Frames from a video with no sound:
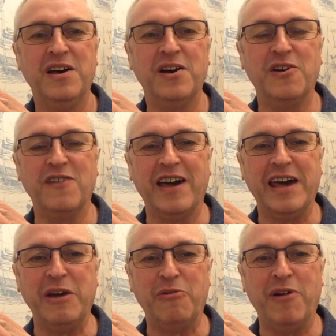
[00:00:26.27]
of
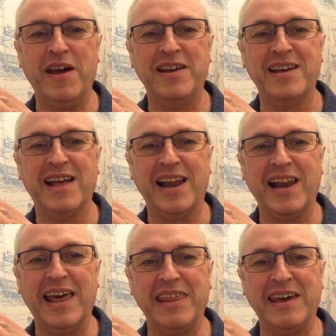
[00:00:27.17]
a red
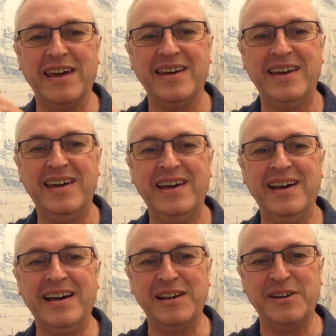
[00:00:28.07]
leather
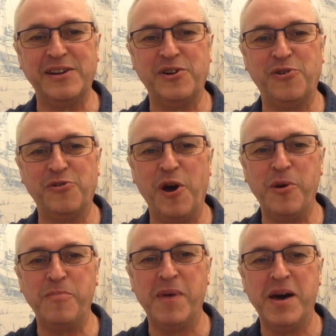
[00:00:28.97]
and
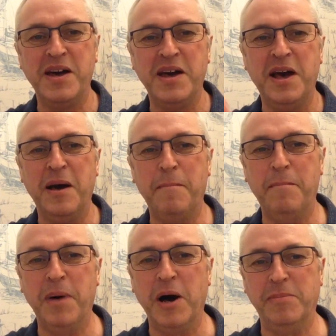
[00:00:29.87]
chrome
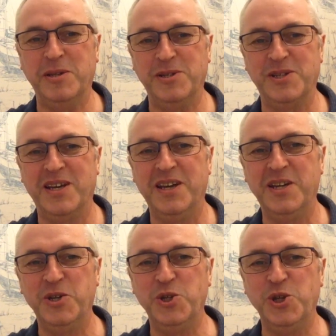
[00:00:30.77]
barber's
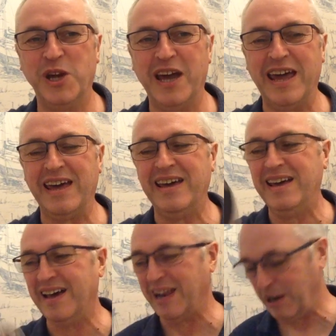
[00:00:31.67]
chair,
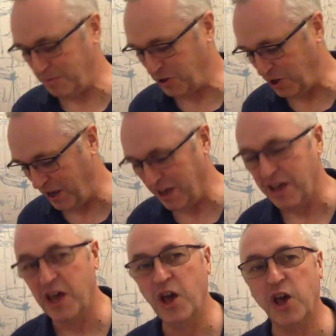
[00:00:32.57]
and I'm going to
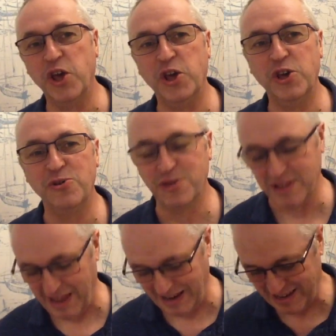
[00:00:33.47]
use
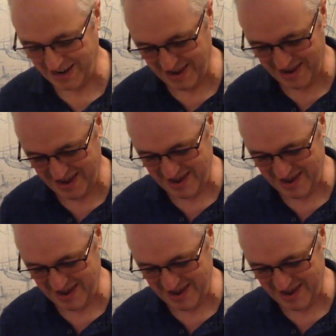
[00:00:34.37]
that